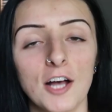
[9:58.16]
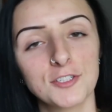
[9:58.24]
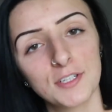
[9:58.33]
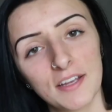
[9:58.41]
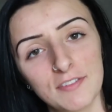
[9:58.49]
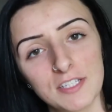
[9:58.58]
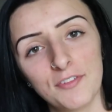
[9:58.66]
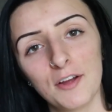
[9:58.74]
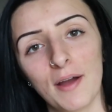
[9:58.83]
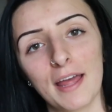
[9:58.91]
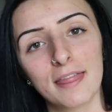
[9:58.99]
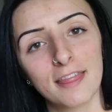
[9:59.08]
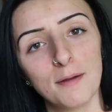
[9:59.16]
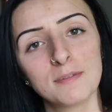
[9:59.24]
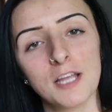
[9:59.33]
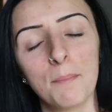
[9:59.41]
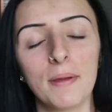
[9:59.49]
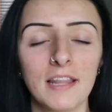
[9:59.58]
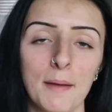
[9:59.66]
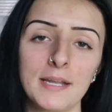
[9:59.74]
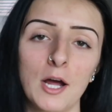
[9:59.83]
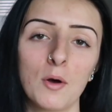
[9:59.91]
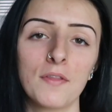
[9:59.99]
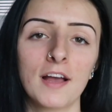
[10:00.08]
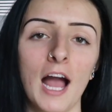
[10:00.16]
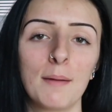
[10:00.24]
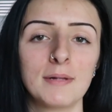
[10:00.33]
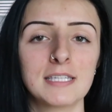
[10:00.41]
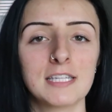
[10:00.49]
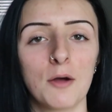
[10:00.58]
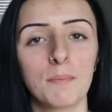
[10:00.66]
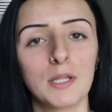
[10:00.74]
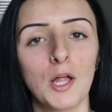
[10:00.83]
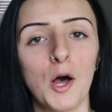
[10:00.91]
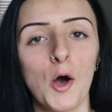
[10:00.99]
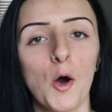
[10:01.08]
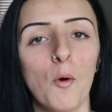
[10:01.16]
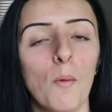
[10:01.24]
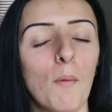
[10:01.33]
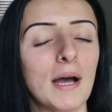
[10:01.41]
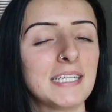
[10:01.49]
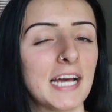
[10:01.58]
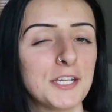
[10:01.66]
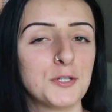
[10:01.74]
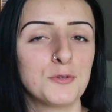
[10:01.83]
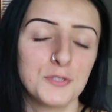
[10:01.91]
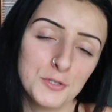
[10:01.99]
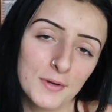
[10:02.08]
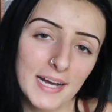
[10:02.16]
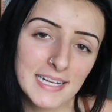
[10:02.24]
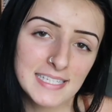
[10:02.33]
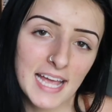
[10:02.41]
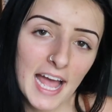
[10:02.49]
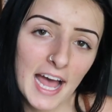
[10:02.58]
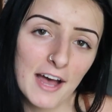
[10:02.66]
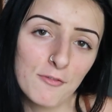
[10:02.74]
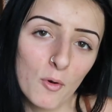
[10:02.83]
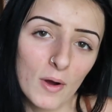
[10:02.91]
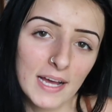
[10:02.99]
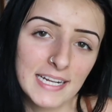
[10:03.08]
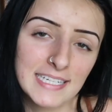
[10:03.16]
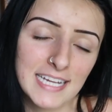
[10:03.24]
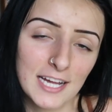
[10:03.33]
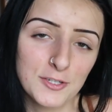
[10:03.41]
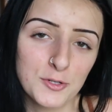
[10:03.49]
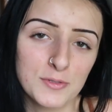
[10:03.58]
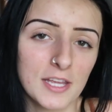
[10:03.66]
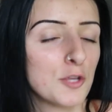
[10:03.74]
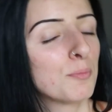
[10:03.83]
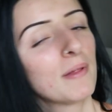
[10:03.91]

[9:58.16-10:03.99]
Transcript: Also give this video a thumbs up and let me know in the comments down below what tattoos you guys have or any tattoos that you